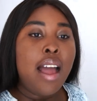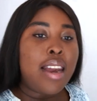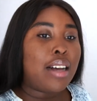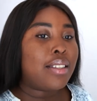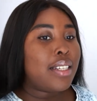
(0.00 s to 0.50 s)

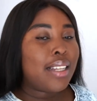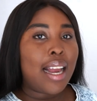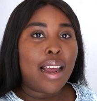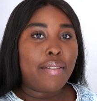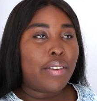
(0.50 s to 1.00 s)
Now, since I
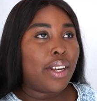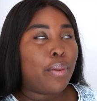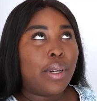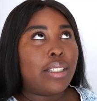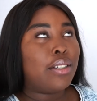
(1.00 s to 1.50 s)
never really
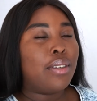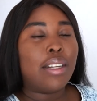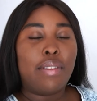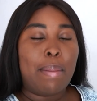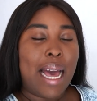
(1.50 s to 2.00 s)
wanted to
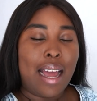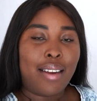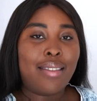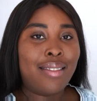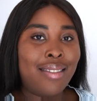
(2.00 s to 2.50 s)
leave the
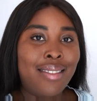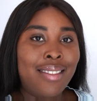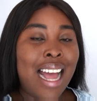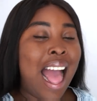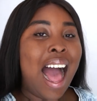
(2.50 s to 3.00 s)
bed,
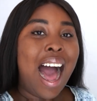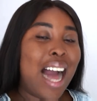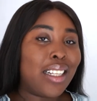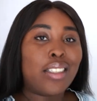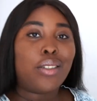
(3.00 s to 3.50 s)

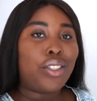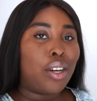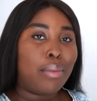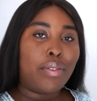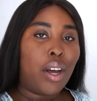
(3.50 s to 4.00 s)
I just switched
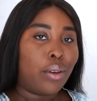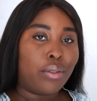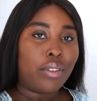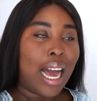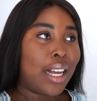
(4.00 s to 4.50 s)
off my
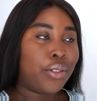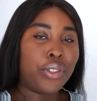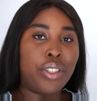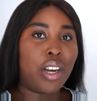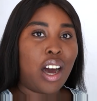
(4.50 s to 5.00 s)
phone. I
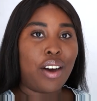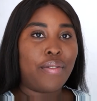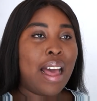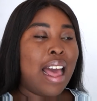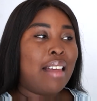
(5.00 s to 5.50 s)
switched it
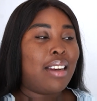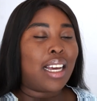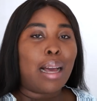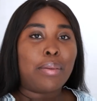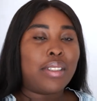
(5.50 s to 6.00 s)
off, and then I
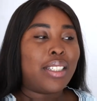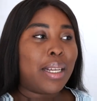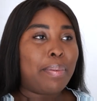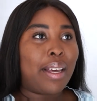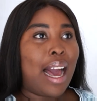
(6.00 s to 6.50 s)
kept on
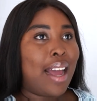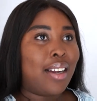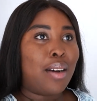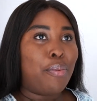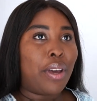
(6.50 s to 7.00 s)
sleeping. I
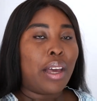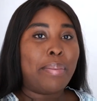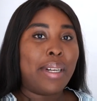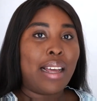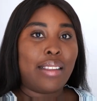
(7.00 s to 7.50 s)
ended up waking up
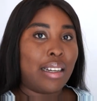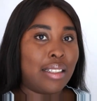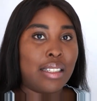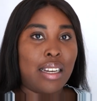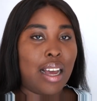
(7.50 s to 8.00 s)
at
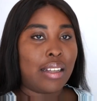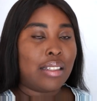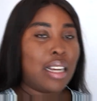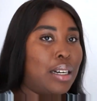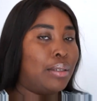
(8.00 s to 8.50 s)
9:30 today.
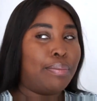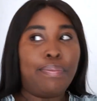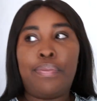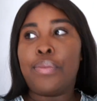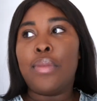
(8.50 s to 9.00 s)
So
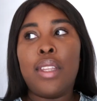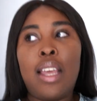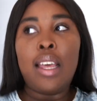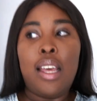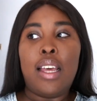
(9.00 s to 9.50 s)

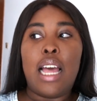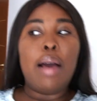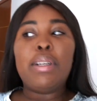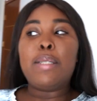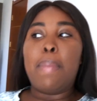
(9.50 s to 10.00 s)
it
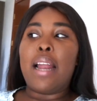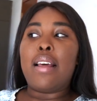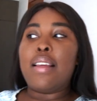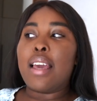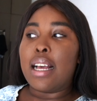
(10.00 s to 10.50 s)
was better
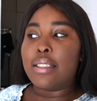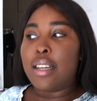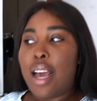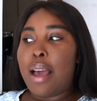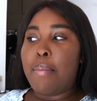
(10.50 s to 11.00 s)
than
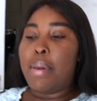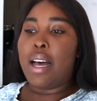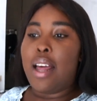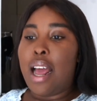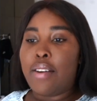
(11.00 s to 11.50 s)
yesterday,
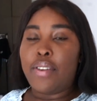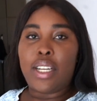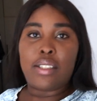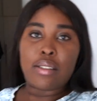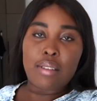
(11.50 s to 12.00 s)
but I didn't
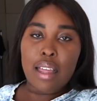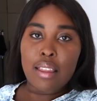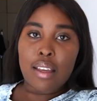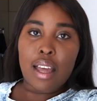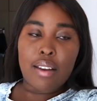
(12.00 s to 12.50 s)
really do
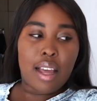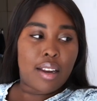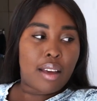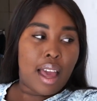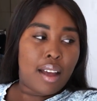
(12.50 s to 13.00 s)
nothing
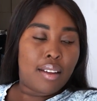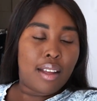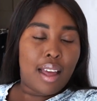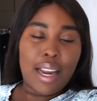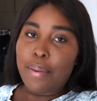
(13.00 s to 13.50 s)

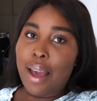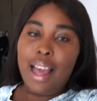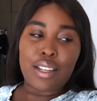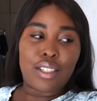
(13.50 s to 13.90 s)
anyway.